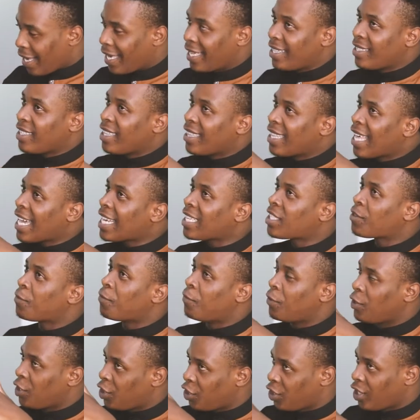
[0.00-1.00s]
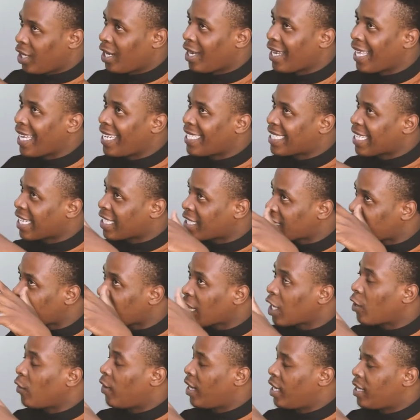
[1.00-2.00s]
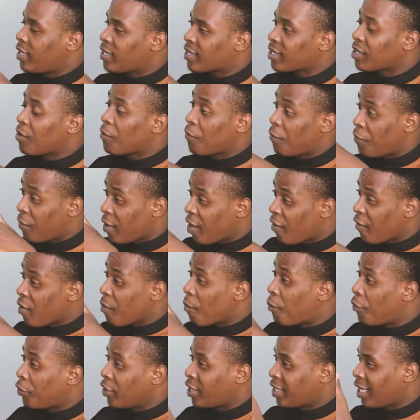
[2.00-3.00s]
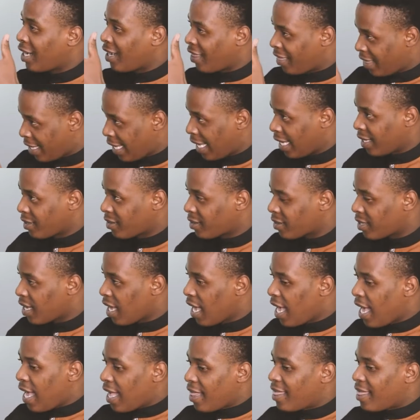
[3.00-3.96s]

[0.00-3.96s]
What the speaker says: And in that vision, it articulates very important things